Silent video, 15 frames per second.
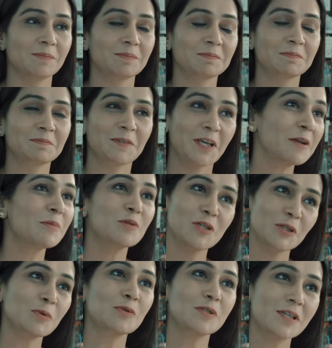charger,
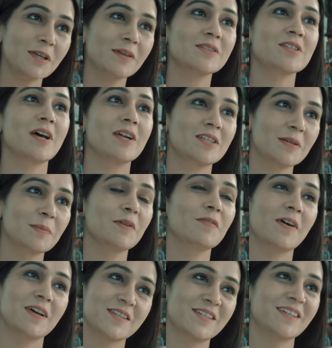which was already
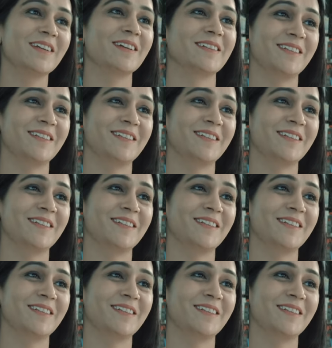fast enough.